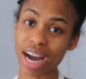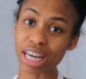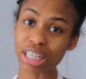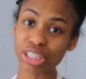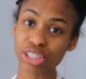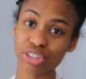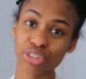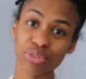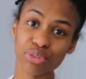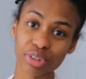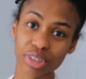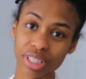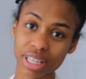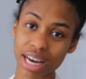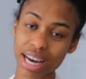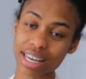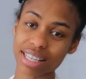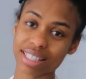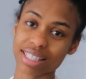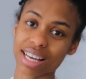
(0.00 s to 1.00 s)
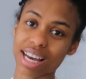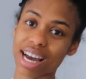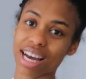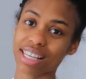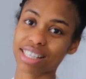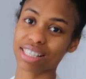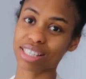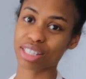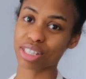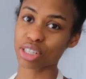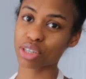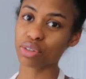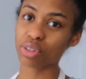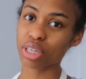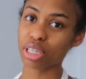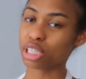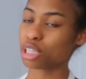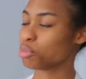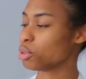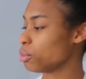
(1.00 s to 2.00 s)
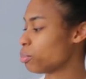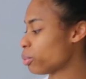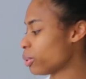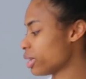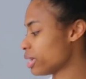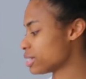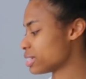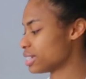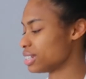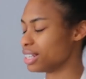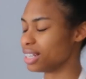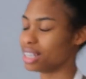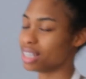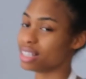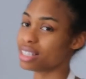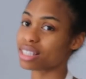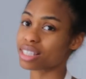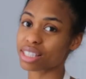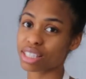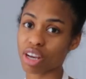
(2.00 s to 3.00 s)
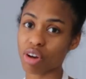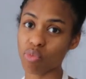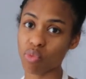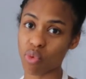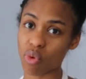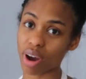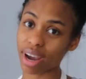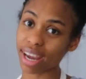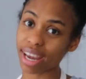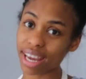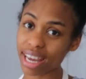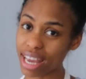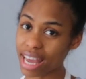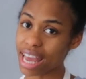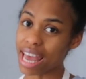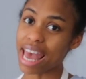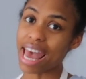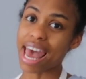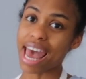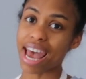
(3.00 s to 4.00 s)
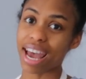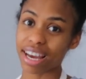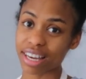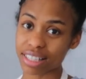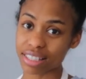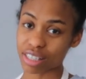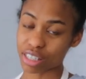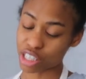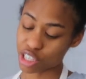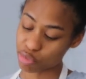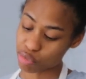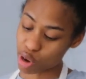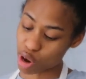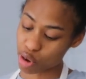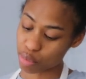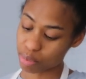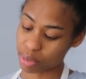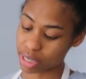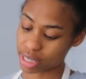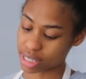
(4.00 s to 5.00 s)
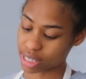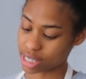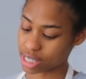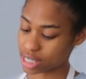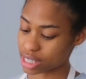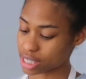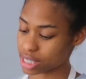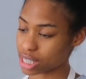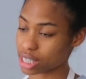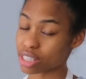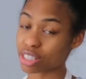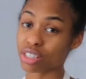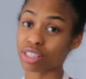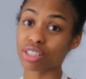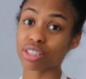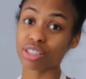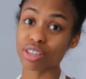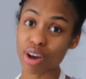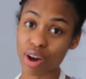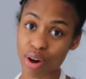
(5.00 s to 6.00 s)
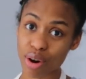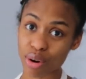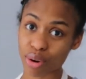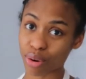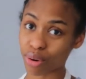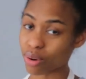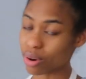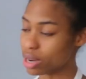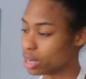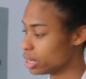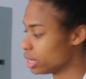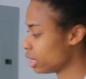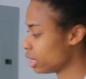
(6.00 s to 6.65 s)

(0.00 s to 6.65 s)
I do realize that I still need to be present in some way as a small business. So